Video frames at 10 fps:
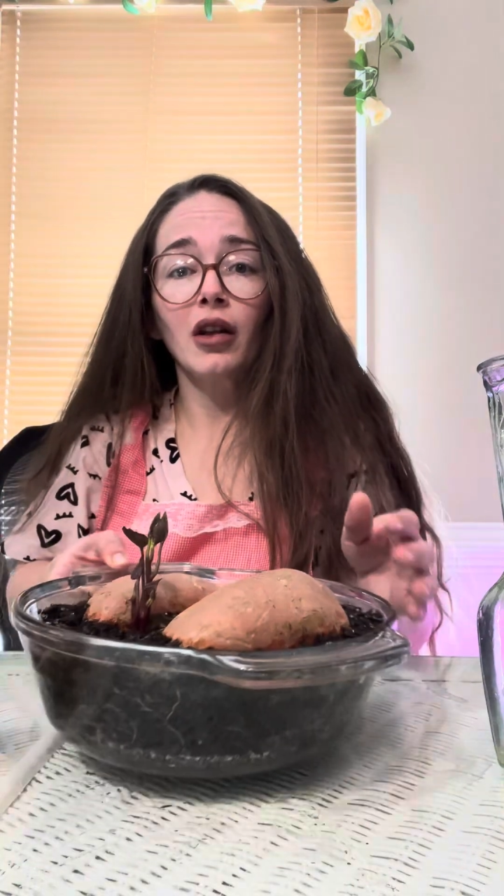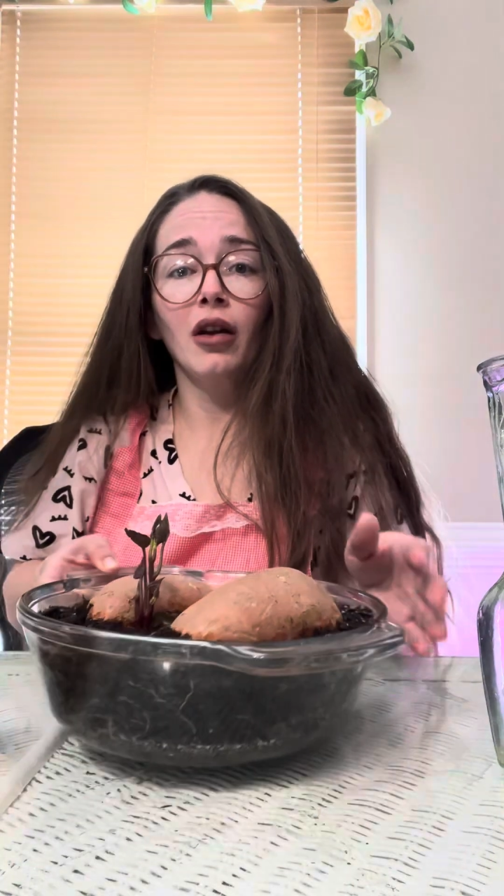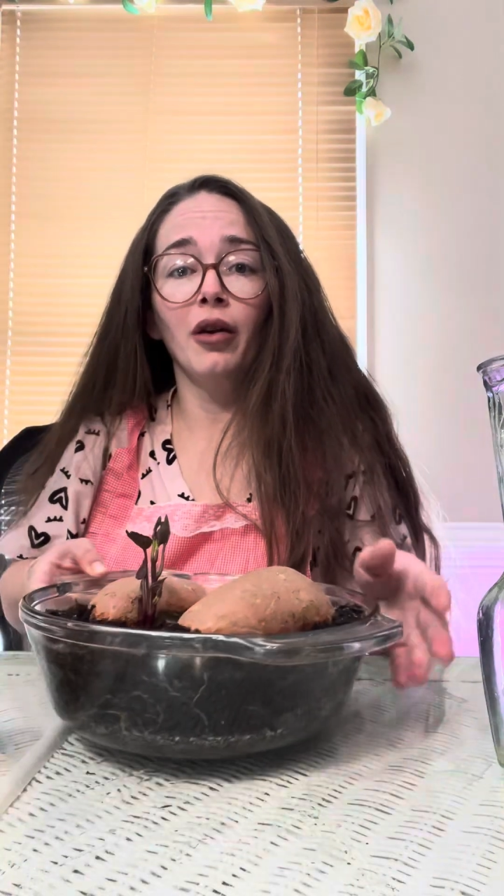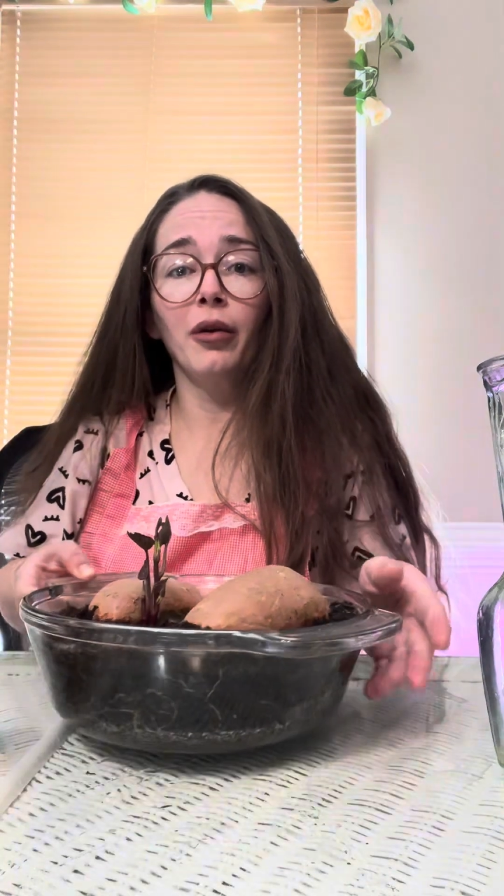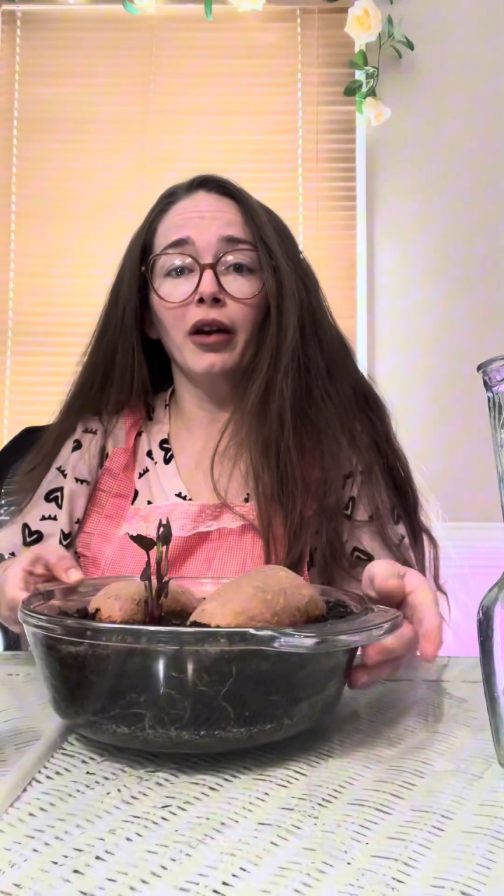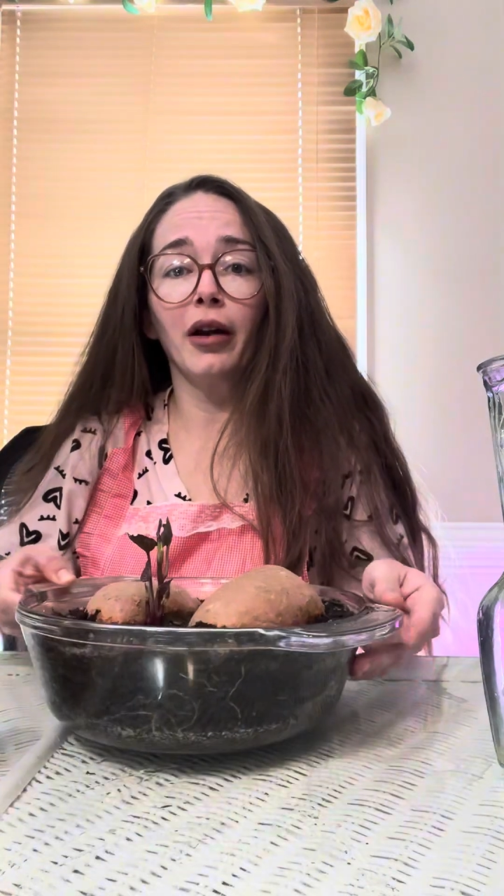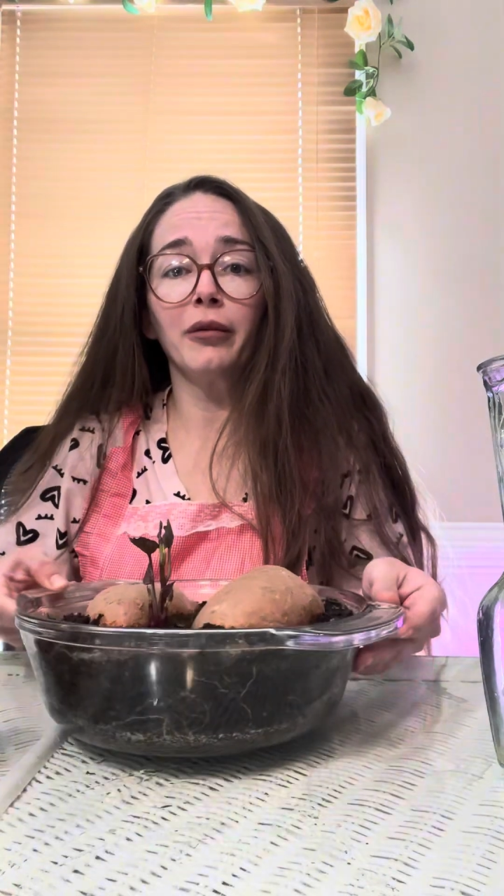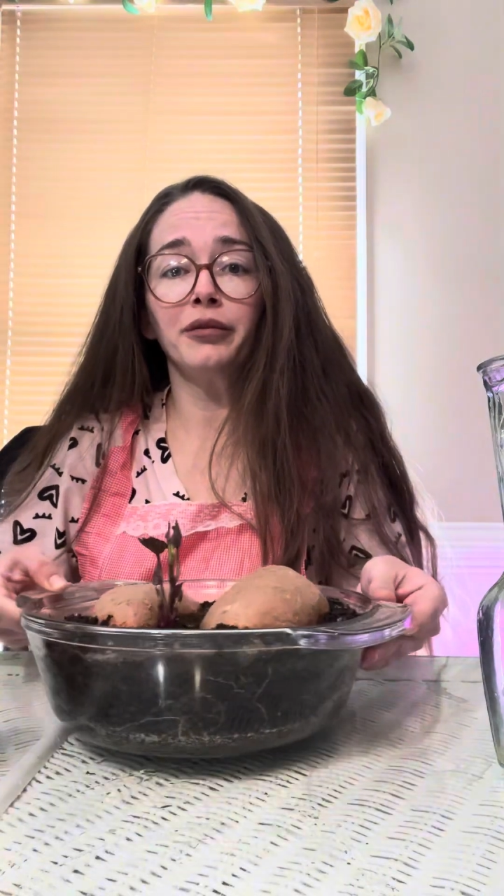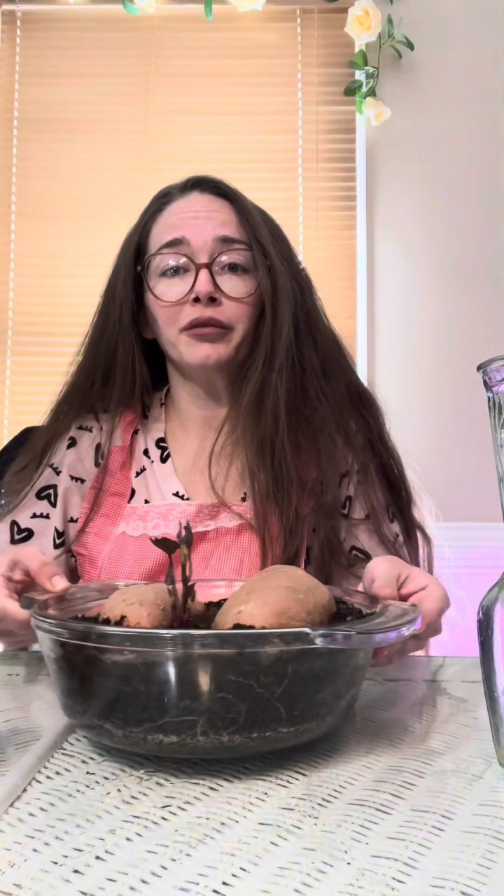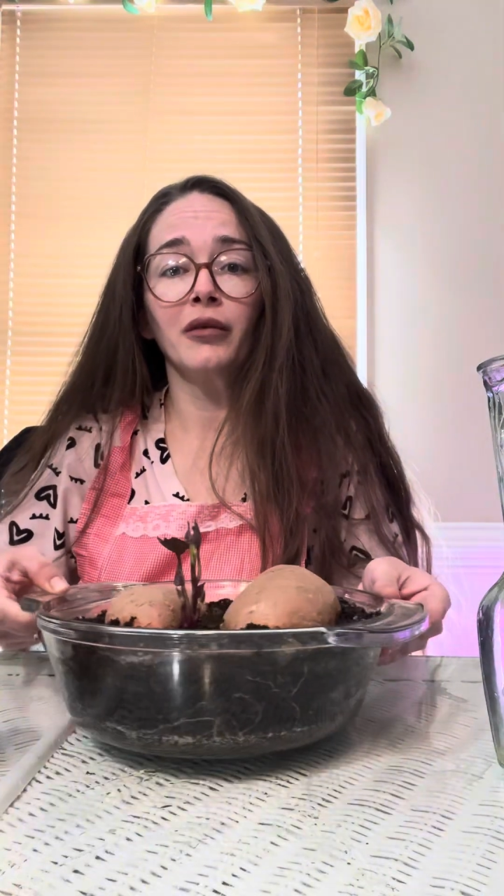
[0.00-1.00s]
Okay,
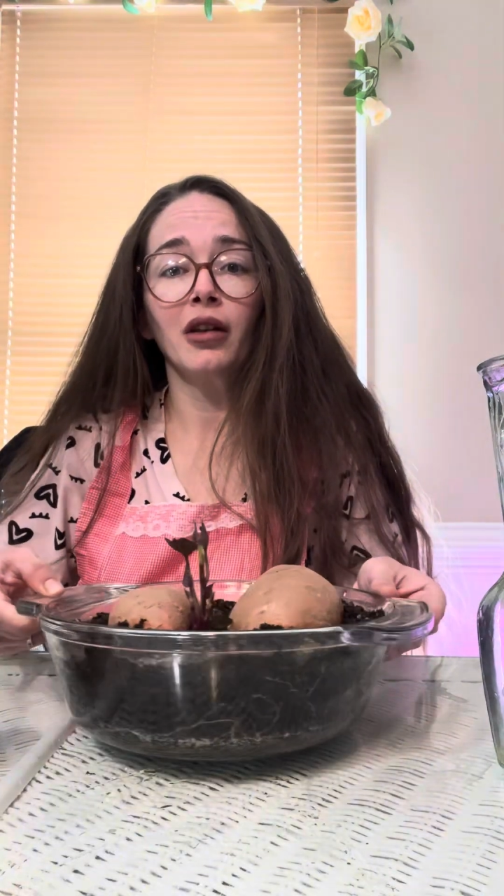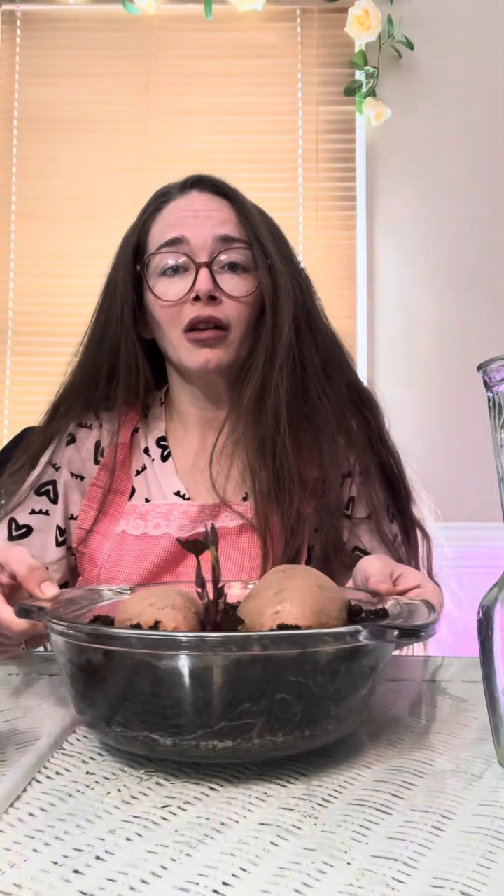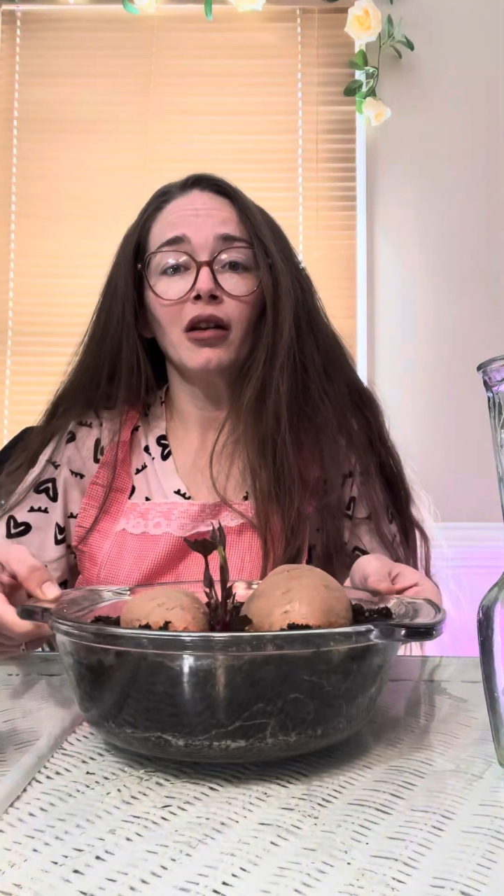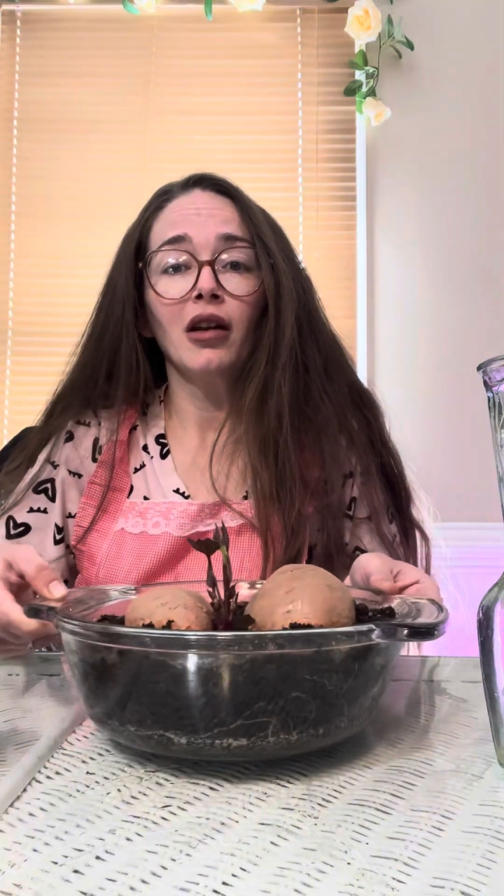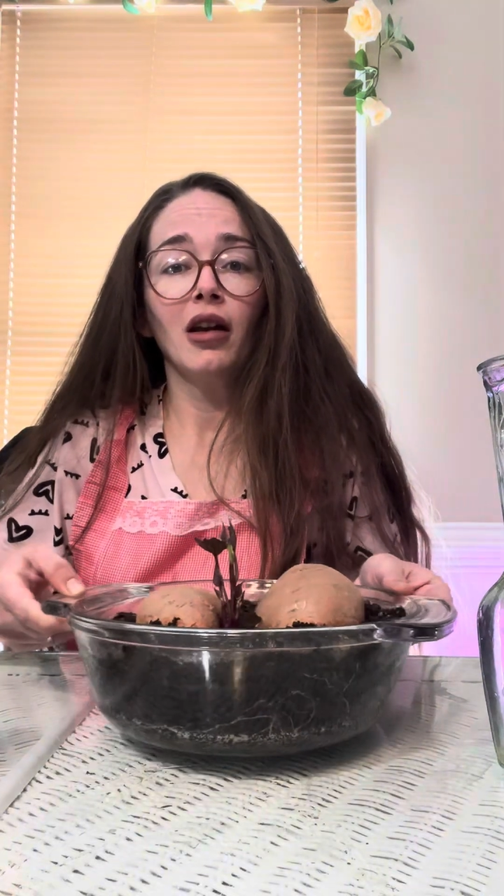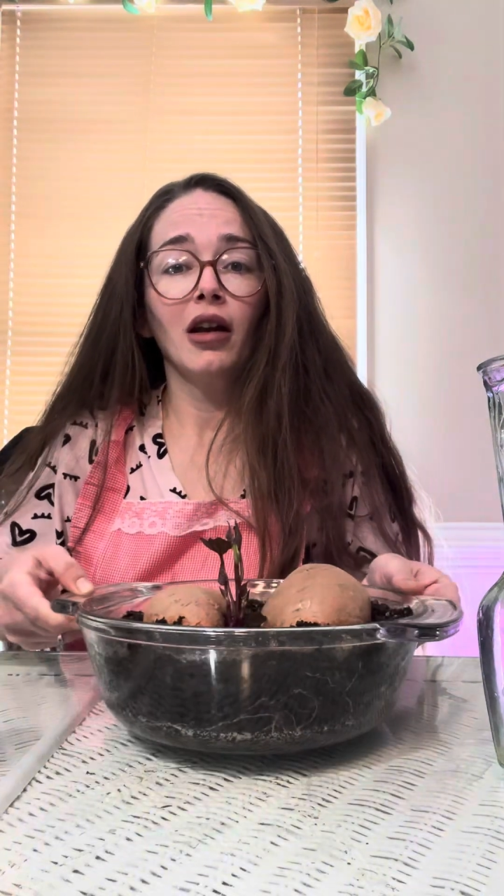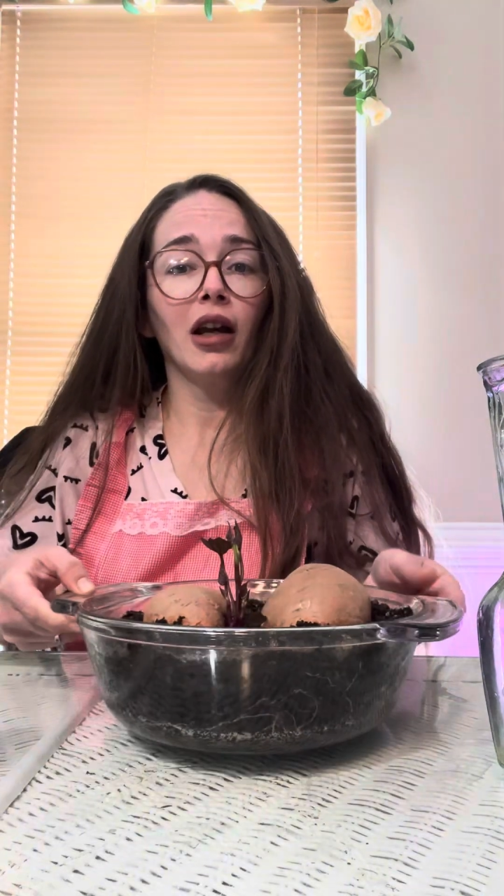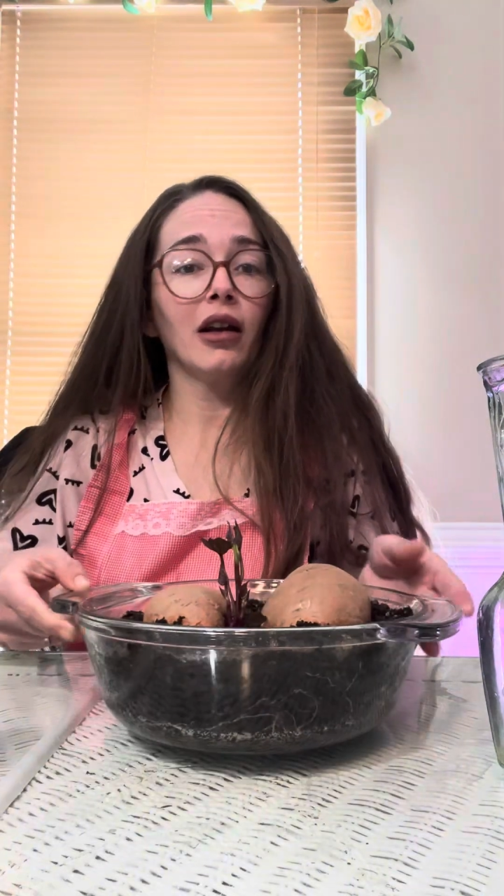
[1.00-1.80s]
and